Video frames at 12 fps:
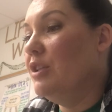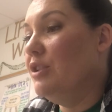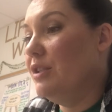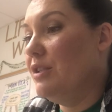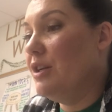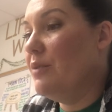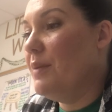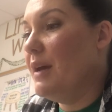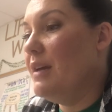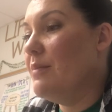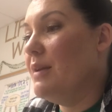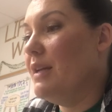"Just don't
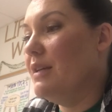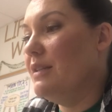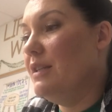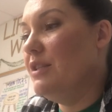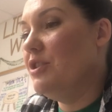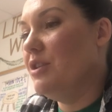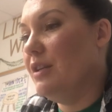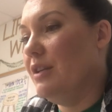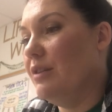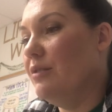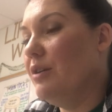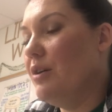pay him any attention and
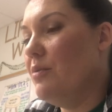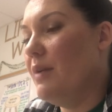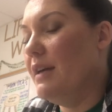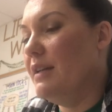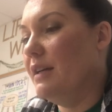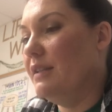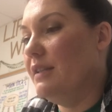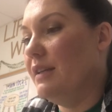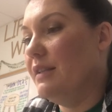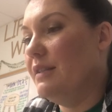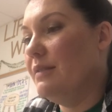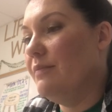he'll go away," Dad
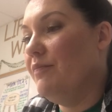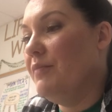says.